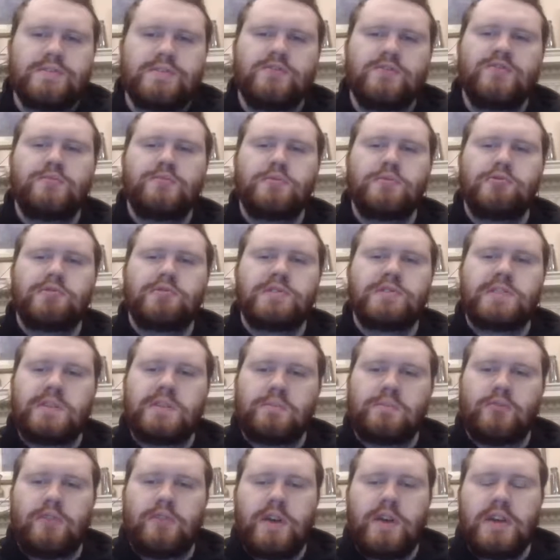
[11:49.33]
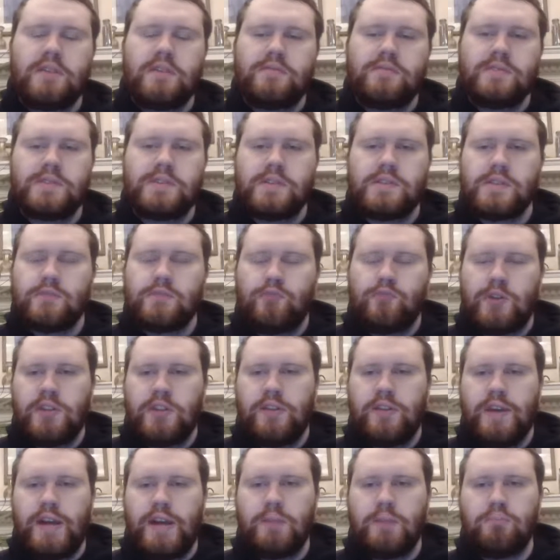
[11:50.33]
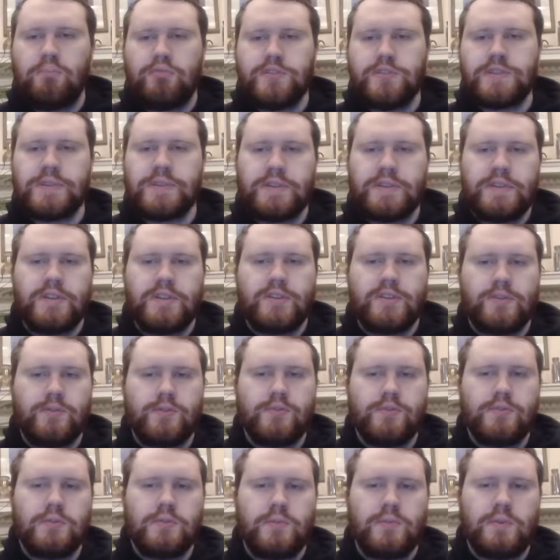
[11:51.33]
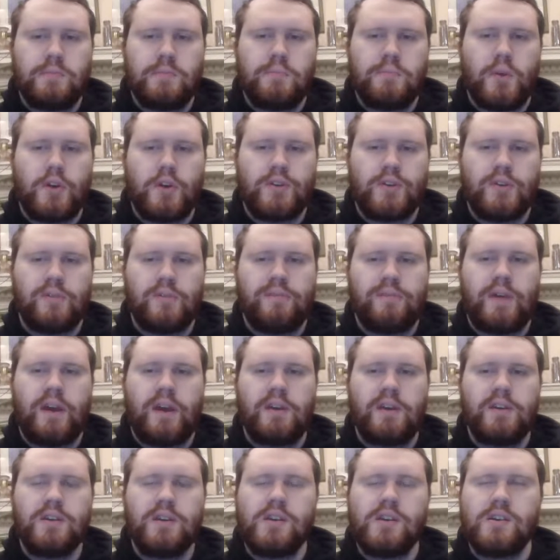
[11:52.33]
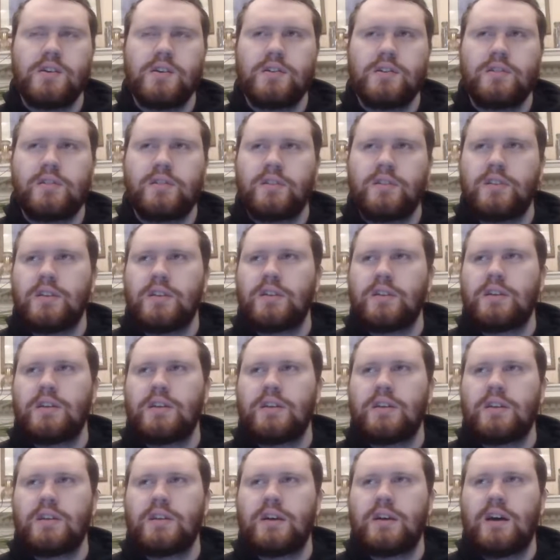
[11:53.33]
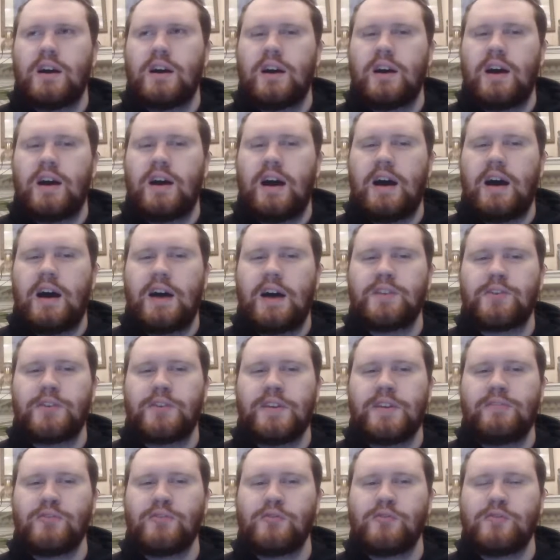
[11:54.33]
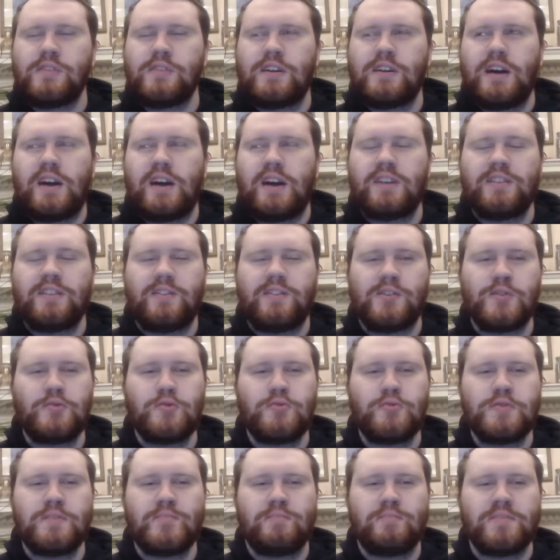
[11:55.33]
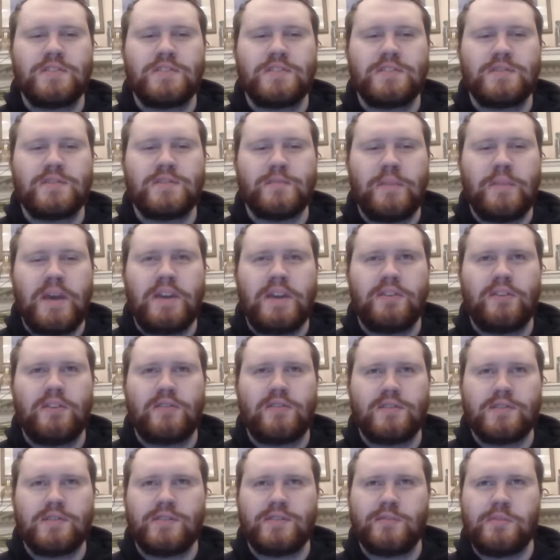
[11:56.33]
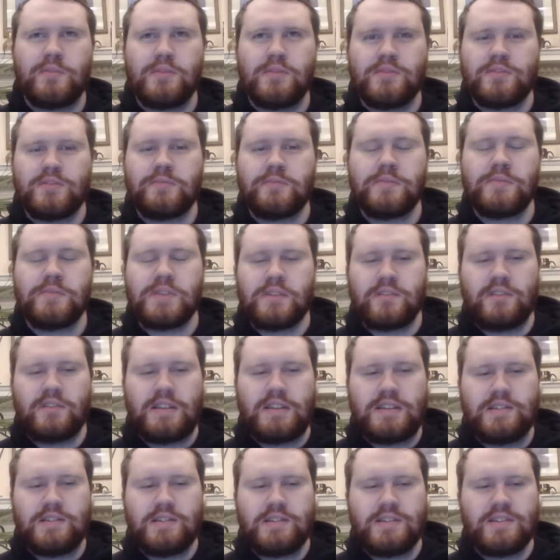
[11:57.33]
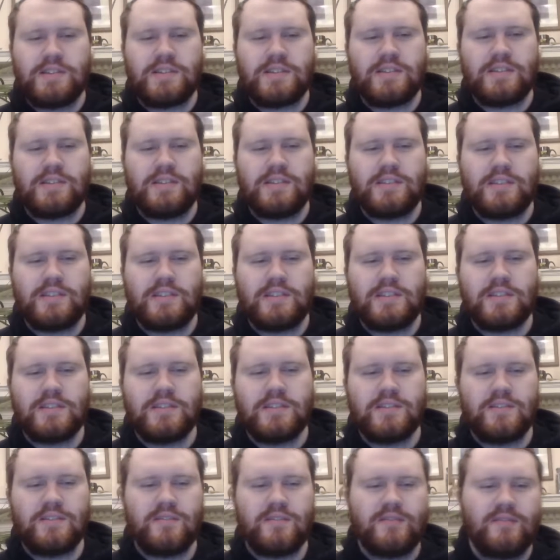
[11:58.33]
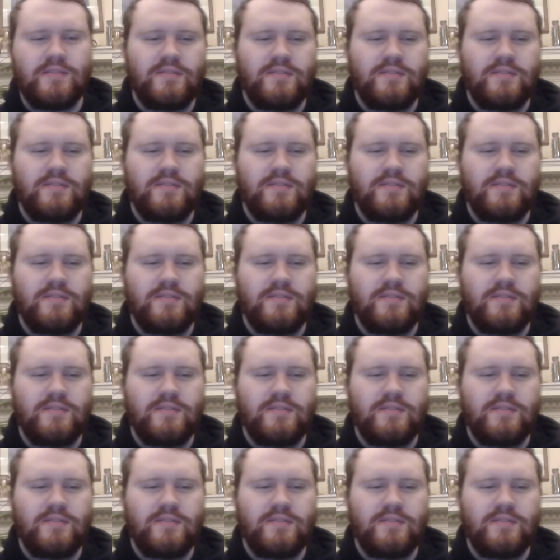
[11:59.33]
New Mutants number 8. This is one of the Ed Brisson issues with Marco Failla. I don't even. Who is Brisson's main artist supposed to be? Is it this?